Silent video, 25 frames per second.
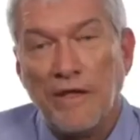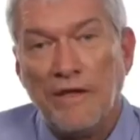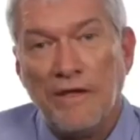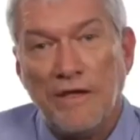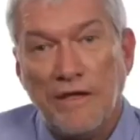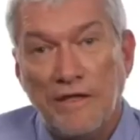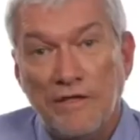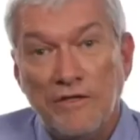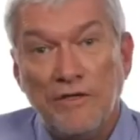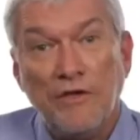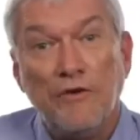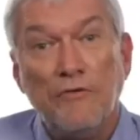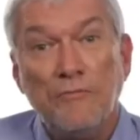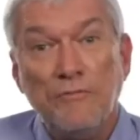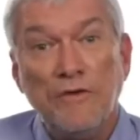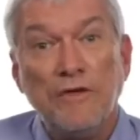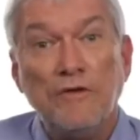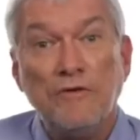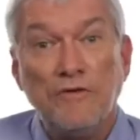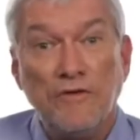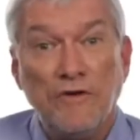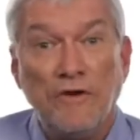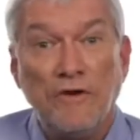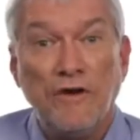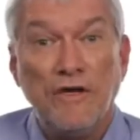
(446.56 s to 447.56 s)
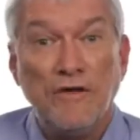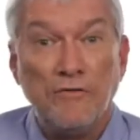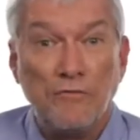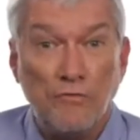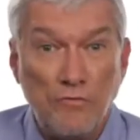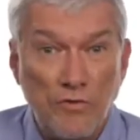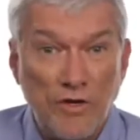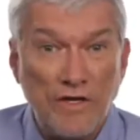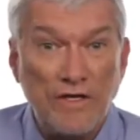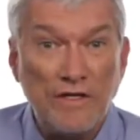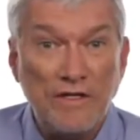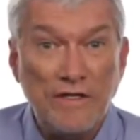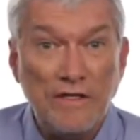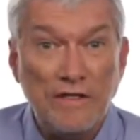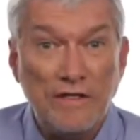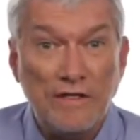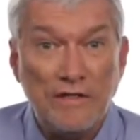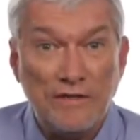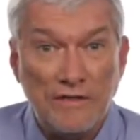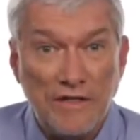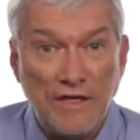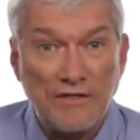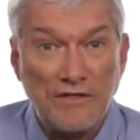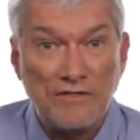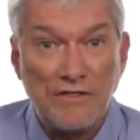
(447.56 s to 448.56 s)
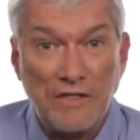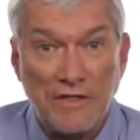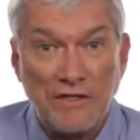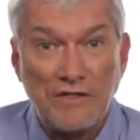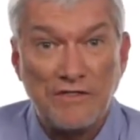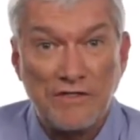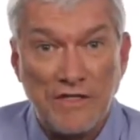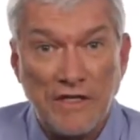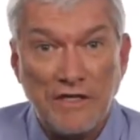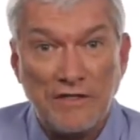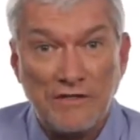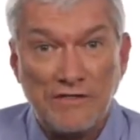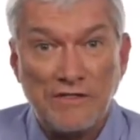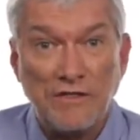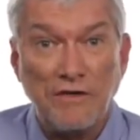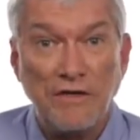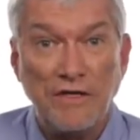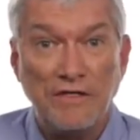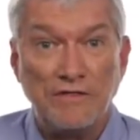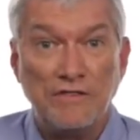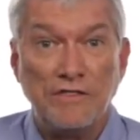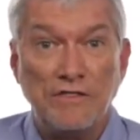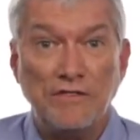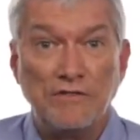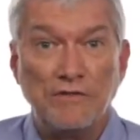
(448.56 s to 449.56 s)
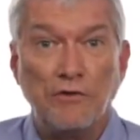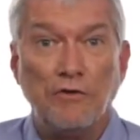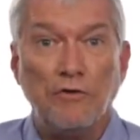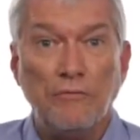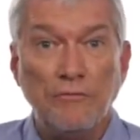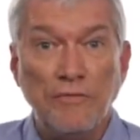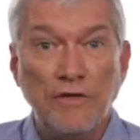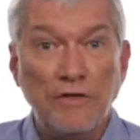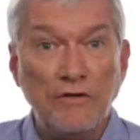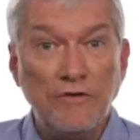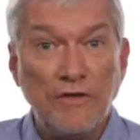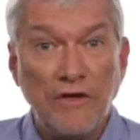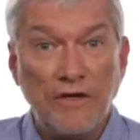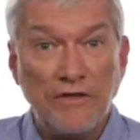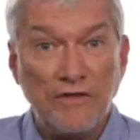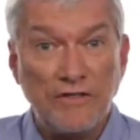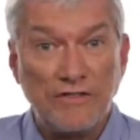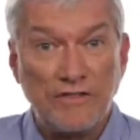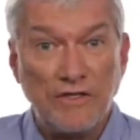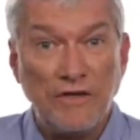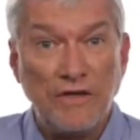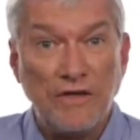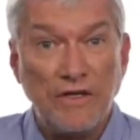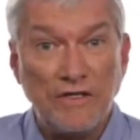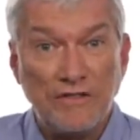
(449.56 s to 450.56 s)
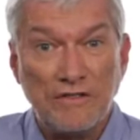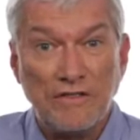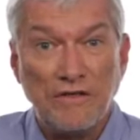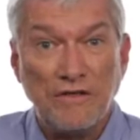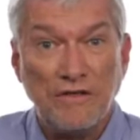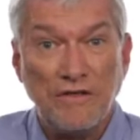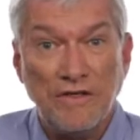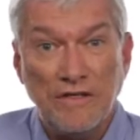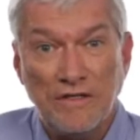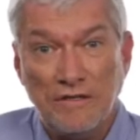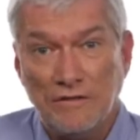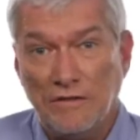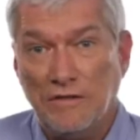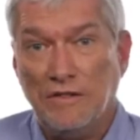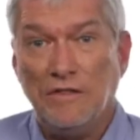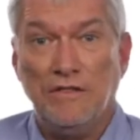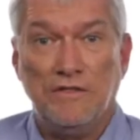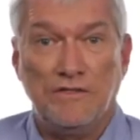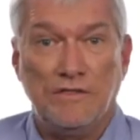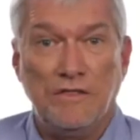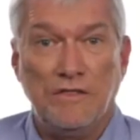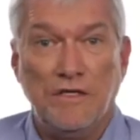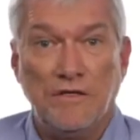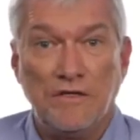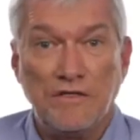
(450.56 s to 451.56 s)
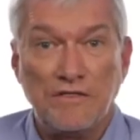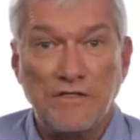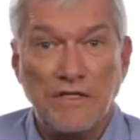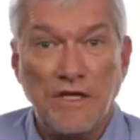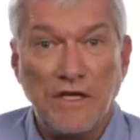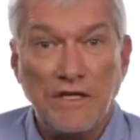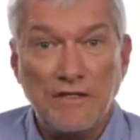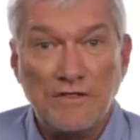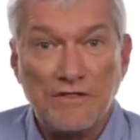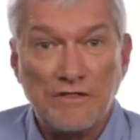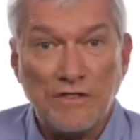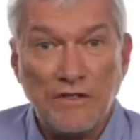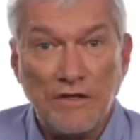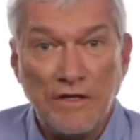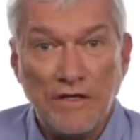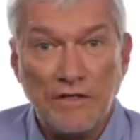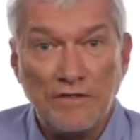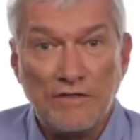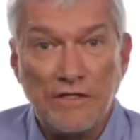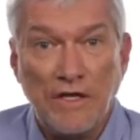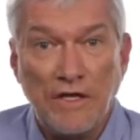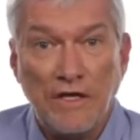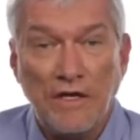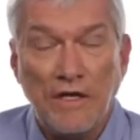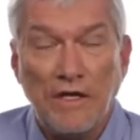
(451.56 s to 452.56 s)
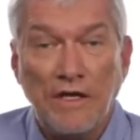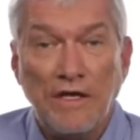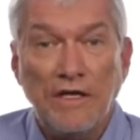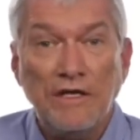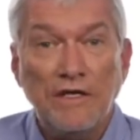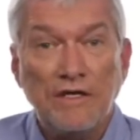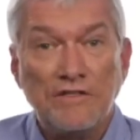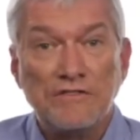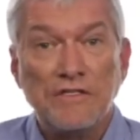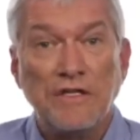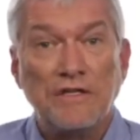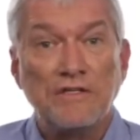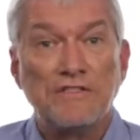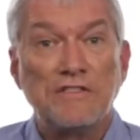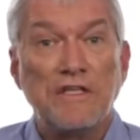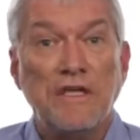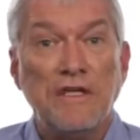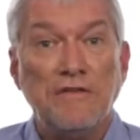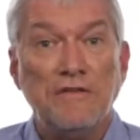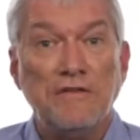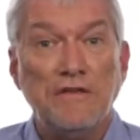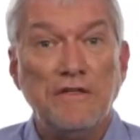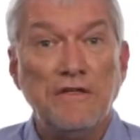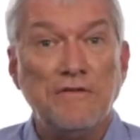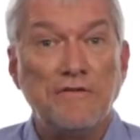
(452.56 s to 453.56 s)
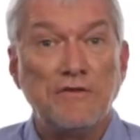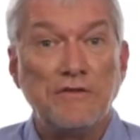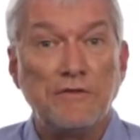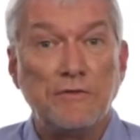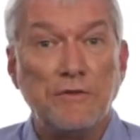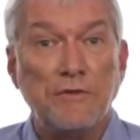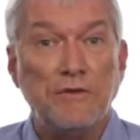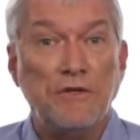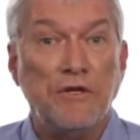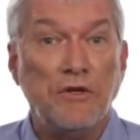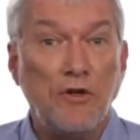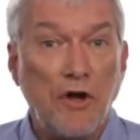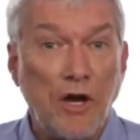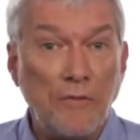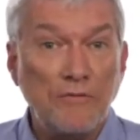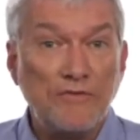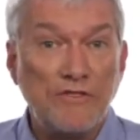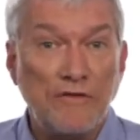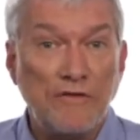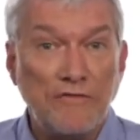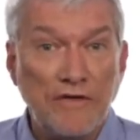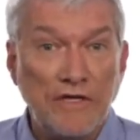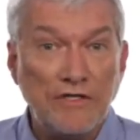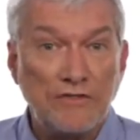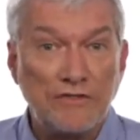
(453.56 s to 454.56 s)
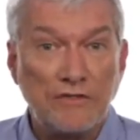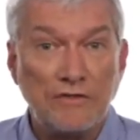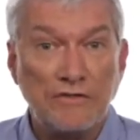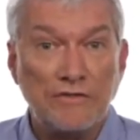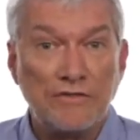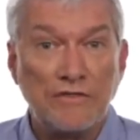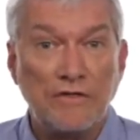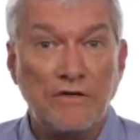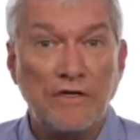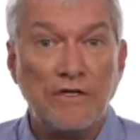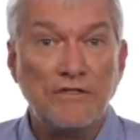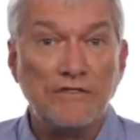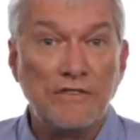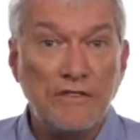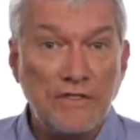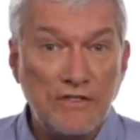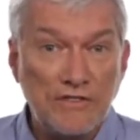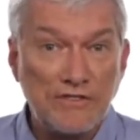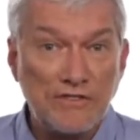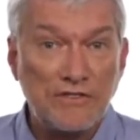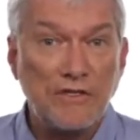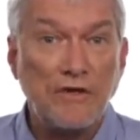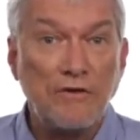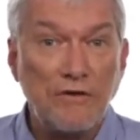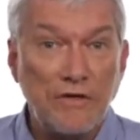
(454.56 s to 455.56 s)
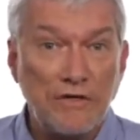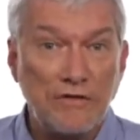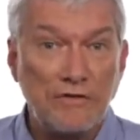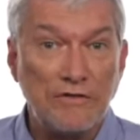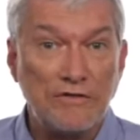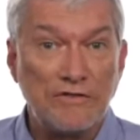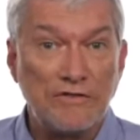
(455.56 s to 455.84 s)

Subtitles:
And you know, Bill Nye really doesn't understand science. He's called Bill Nye the Science Guy. He doesn't understand science. He doesn't understand the difference between observational science and historical